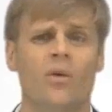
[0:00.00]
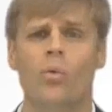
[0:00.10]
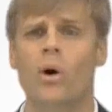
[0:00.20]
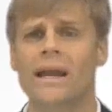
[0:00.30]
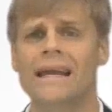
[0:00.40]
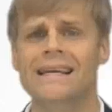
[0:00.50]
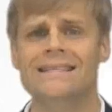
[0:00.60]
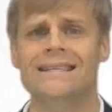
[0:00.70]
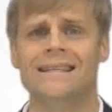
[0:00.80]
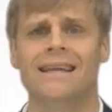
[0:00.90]
What
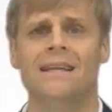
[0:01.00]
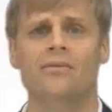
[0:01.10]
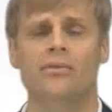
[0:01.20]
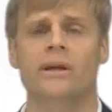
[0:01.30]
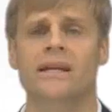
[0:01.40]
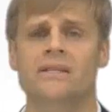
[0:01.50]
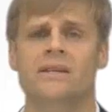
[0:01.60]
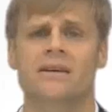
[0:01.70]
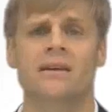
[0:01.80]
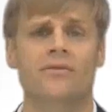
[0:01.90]
is it that
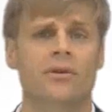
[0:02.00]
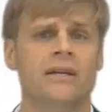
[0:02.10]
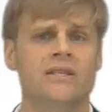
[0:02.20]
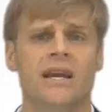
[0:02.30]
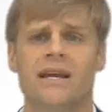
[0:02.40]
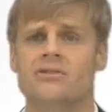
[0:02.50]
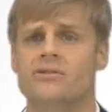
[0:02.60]
differentiates